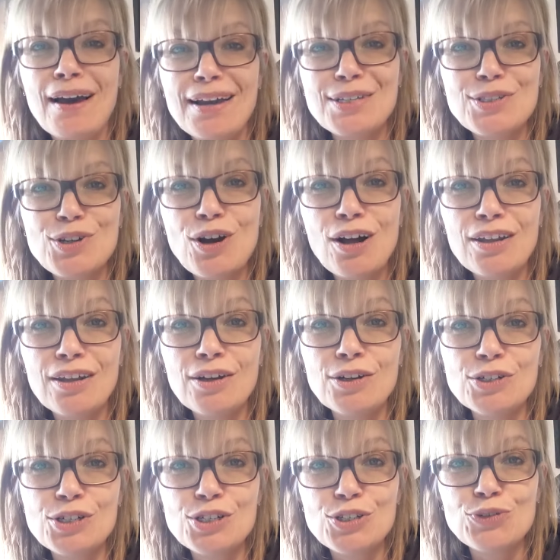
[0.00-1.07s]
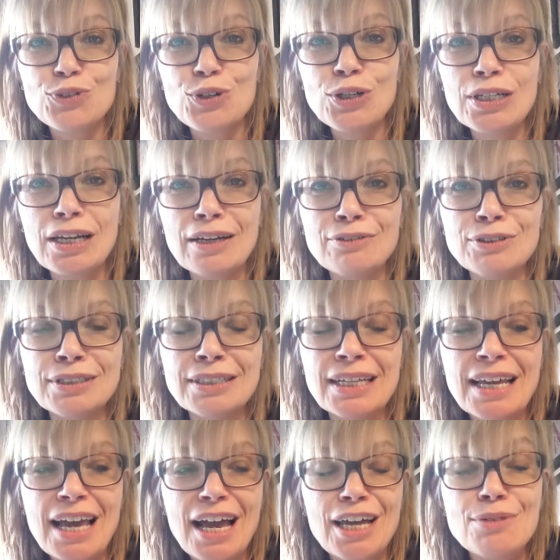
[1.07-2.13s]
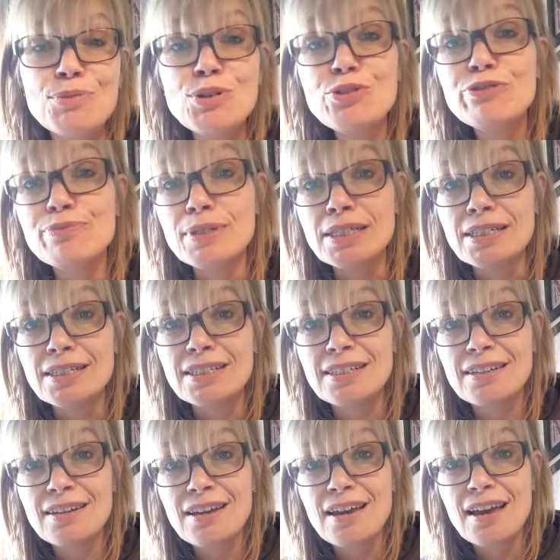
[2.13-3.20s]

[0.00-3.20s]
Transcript: this collage of colour and movement.